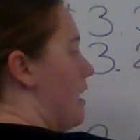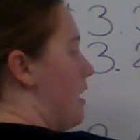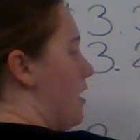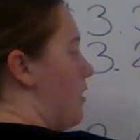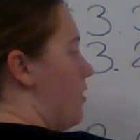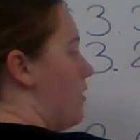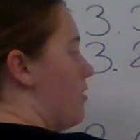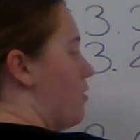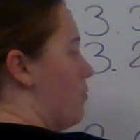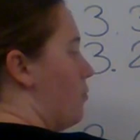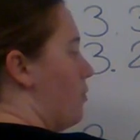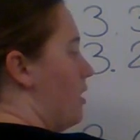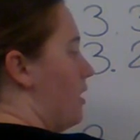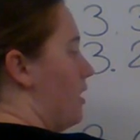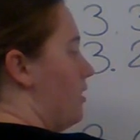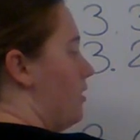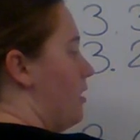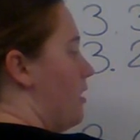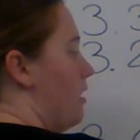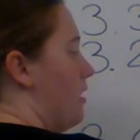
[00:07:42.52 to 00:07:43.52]
carry the one
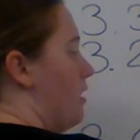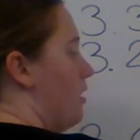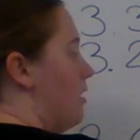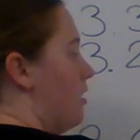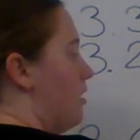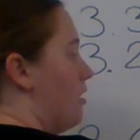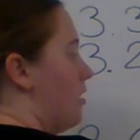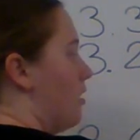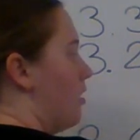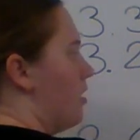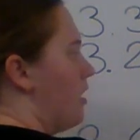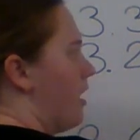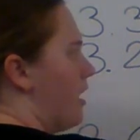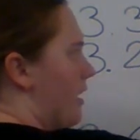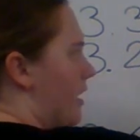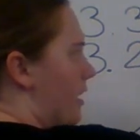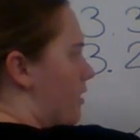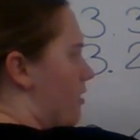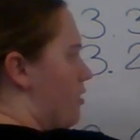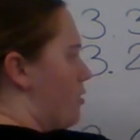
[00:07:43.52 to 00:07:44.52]
or
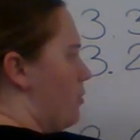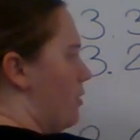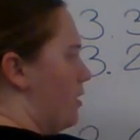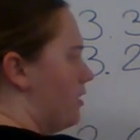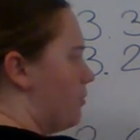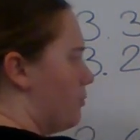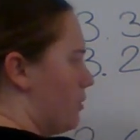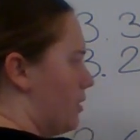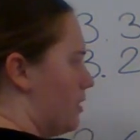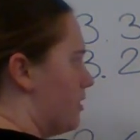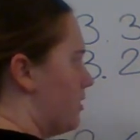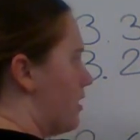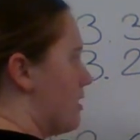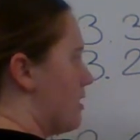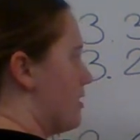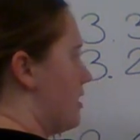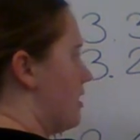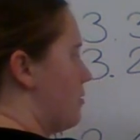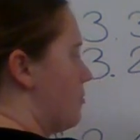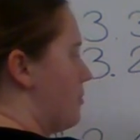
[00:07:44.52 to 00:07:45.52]
not carrying the one, the one
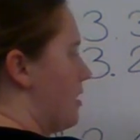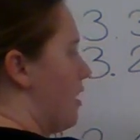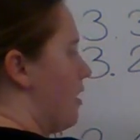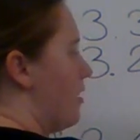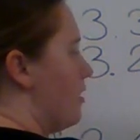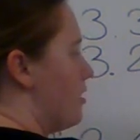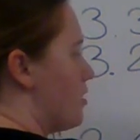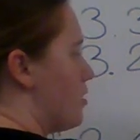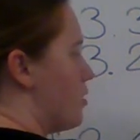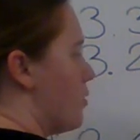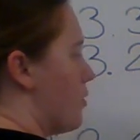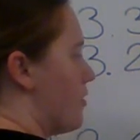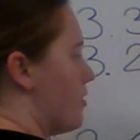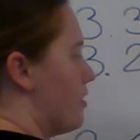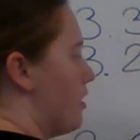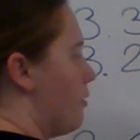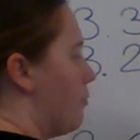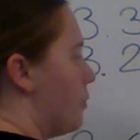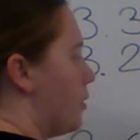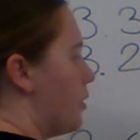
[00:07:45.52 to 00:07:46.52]
doesn't need to be carried, there's no other
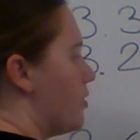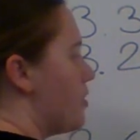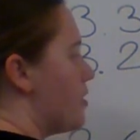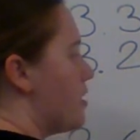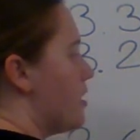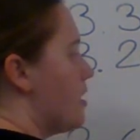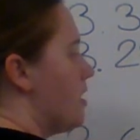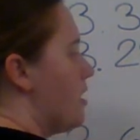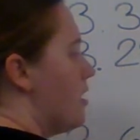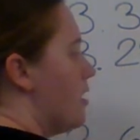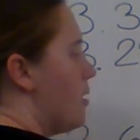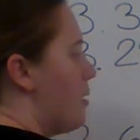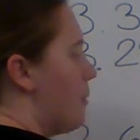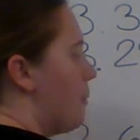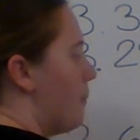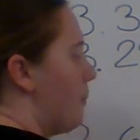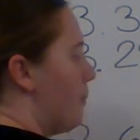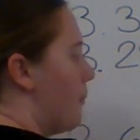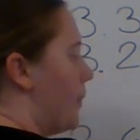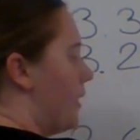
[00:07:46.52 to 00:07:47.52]
numbers,
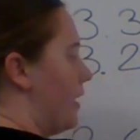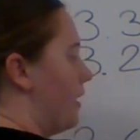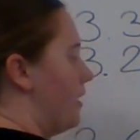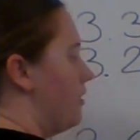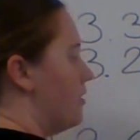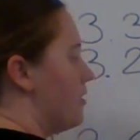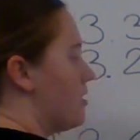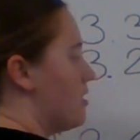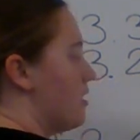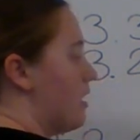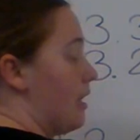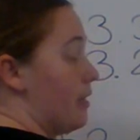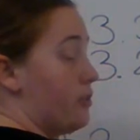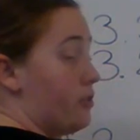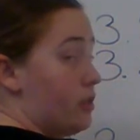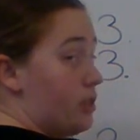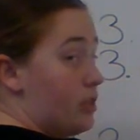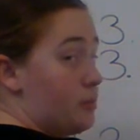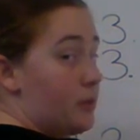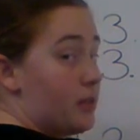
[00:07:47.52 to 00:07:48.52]
but I
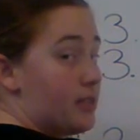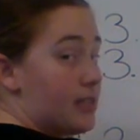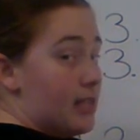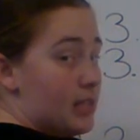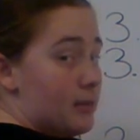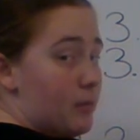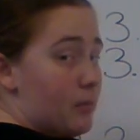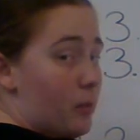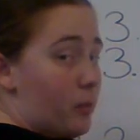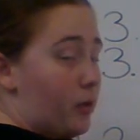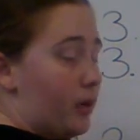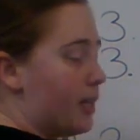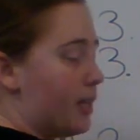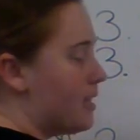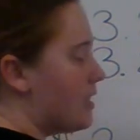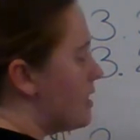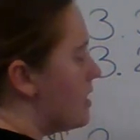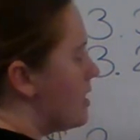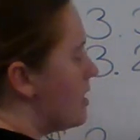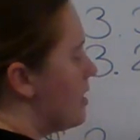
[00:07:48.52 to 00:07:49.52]
do need to put a decimal
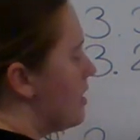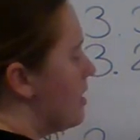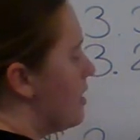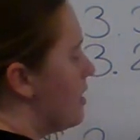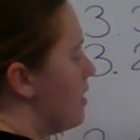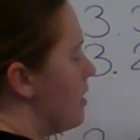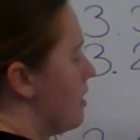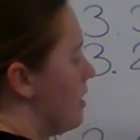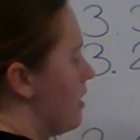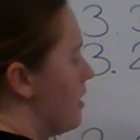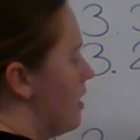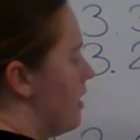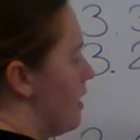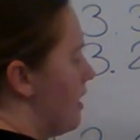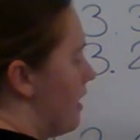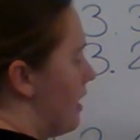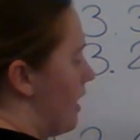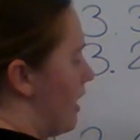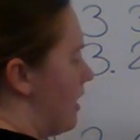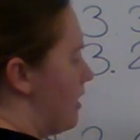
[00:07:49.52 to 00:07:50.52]
point
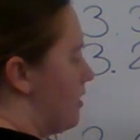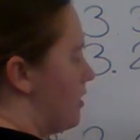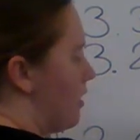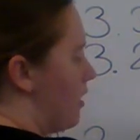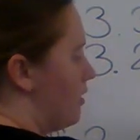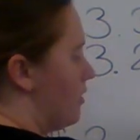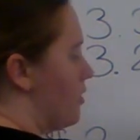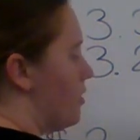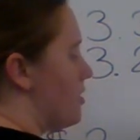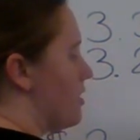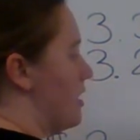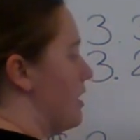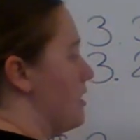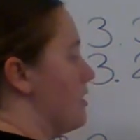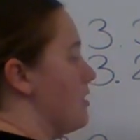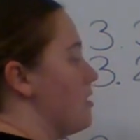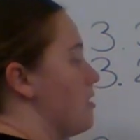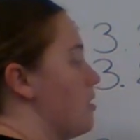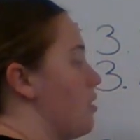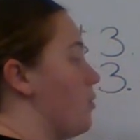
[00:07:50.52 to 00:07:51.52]
and a dollar
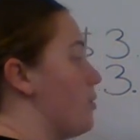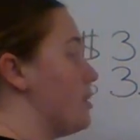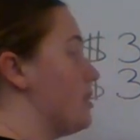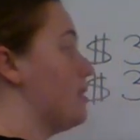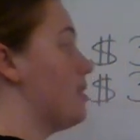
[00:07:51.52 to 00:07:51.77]
sign. So it's